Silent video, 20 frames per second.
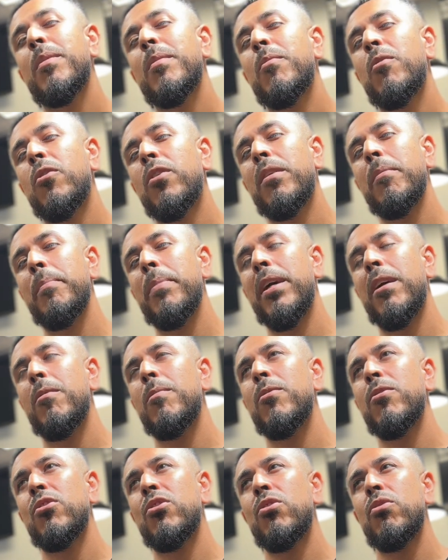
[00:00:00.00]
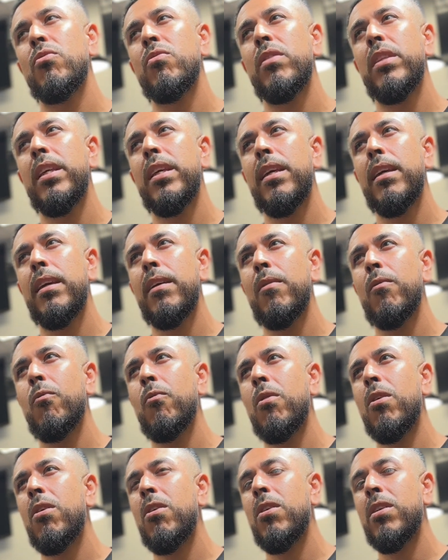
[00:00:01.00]
bit more comparable to the
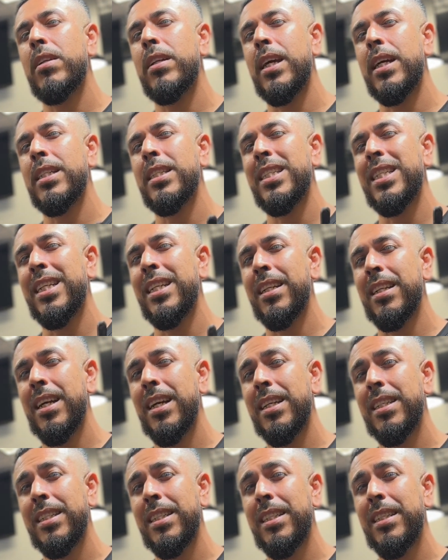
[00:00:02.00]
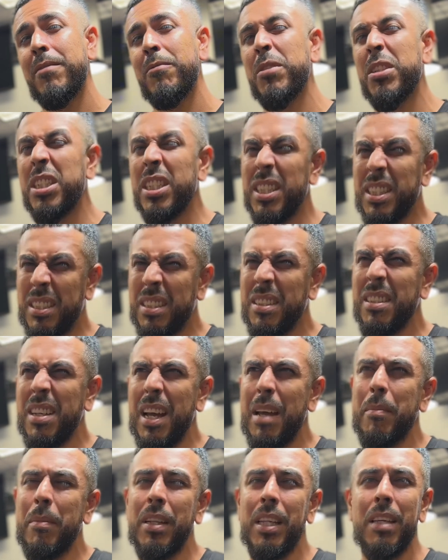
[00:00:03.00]
Wall 1919, which is,
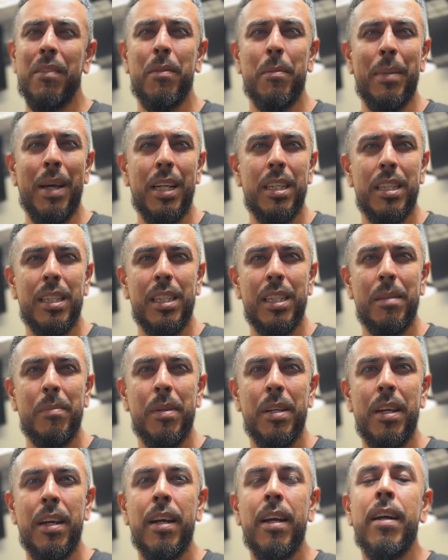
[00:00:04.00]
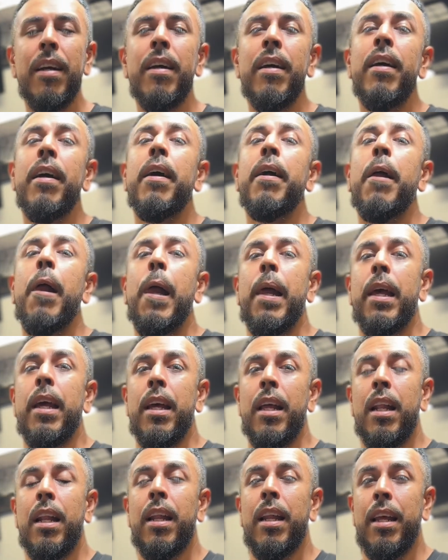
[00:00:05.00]
I believe, a magic clip.
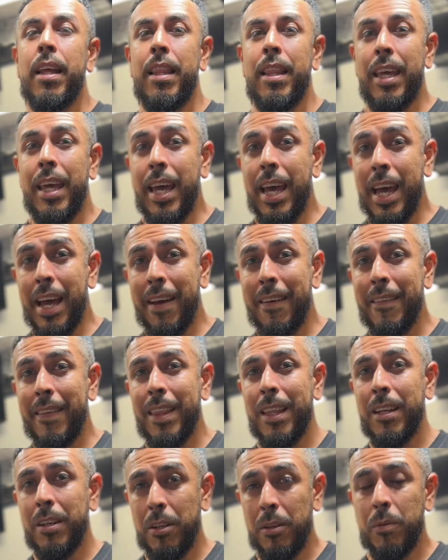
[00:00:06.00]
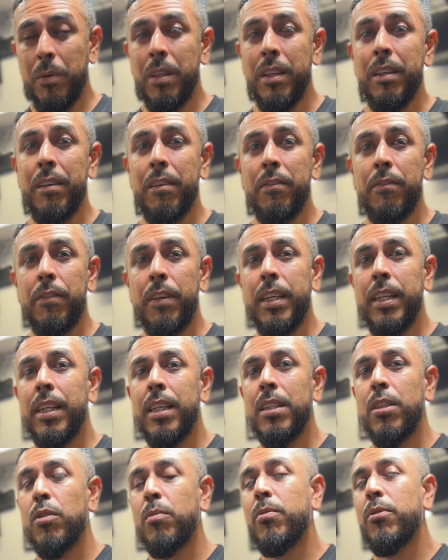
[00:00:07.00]
And they have the new one, the Fade
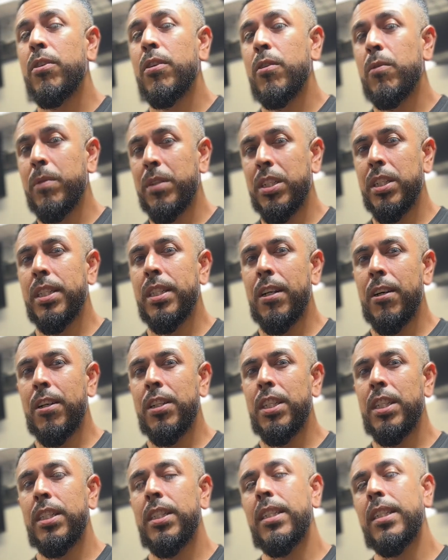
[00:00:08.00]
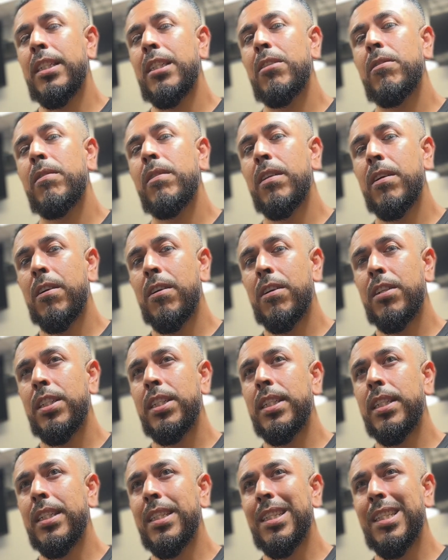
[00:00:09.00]
Kit 2.0, which is the RCC2, the
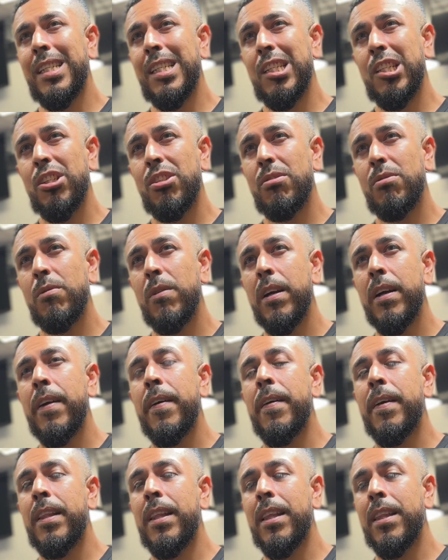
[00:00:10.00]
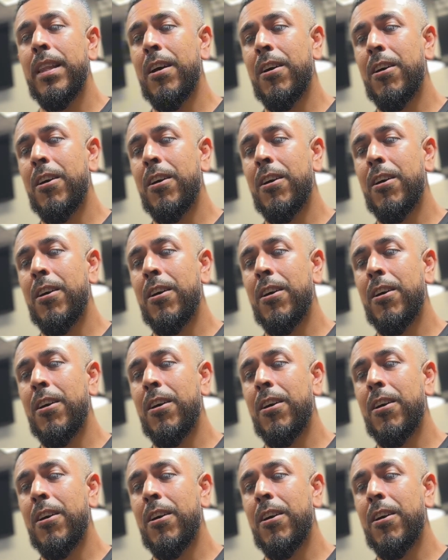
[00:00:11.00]
RCT2, and then the